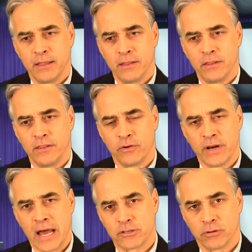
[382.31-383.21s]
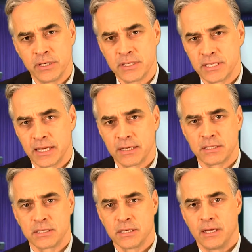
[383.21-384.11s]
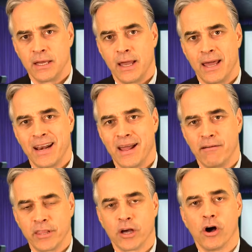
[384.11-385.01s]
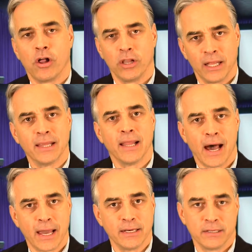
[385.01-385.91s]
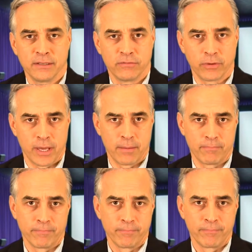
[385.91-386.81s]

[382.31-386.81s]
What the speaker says: their natural instincts and everything all aligned for them.